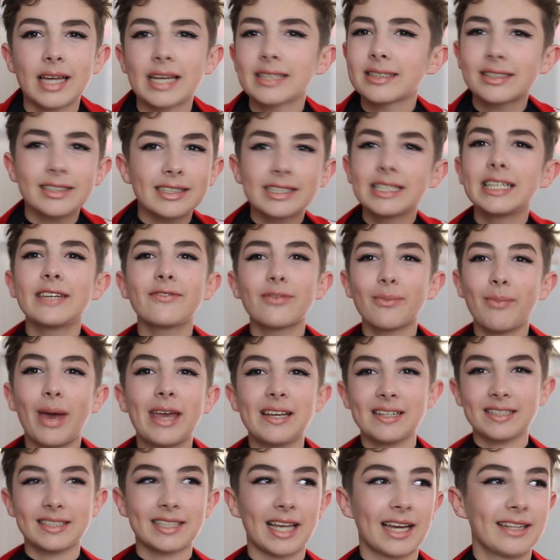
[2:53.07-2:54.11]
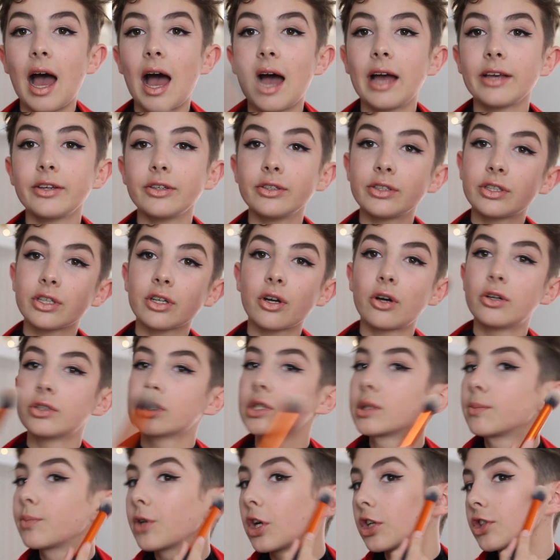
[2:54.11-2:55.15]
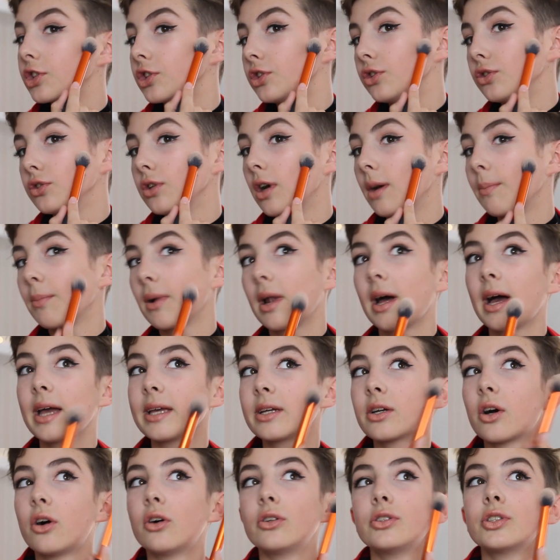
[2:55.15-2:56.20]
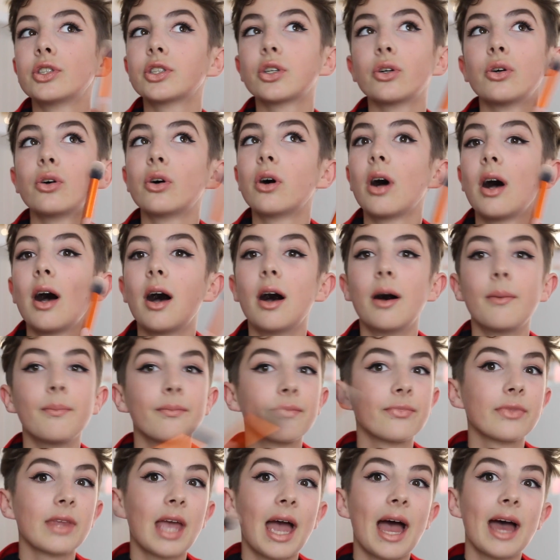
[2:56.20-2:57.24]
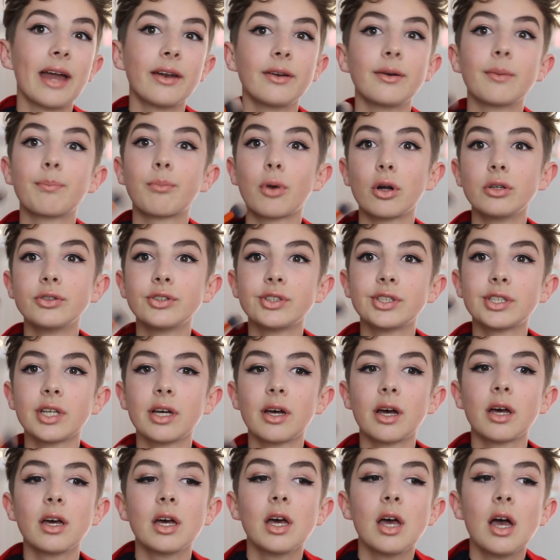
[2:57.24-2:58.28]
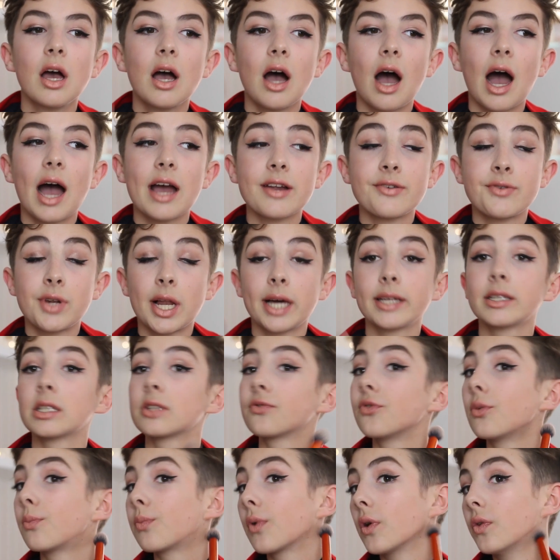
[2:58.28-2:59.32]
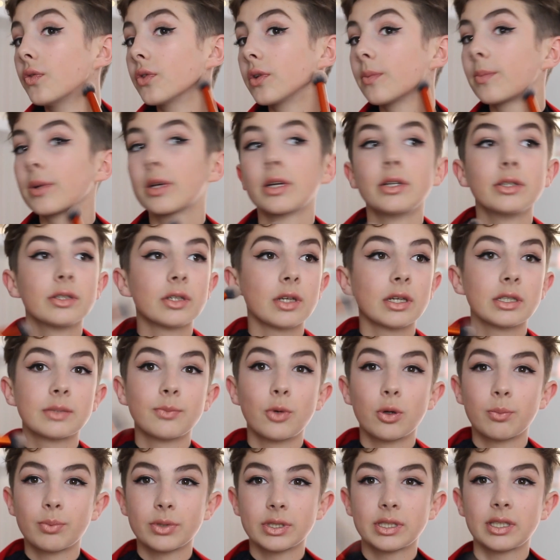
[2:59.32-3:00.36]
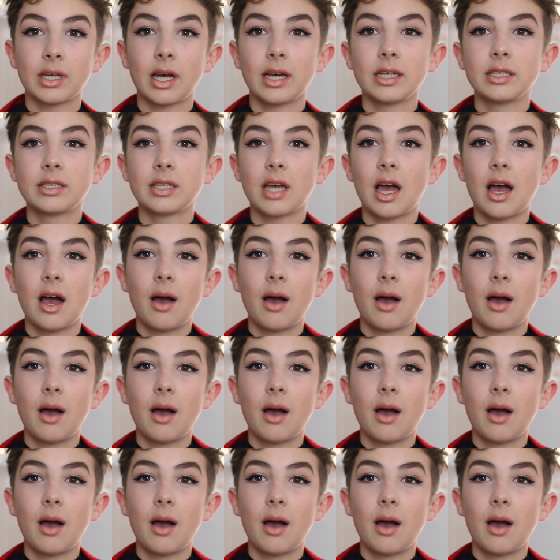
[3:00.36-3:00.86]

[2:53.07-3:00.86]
That doesn't even make sense. I use the contour brush to apply contour and bronzer. I like this for bronzer because it's more precise.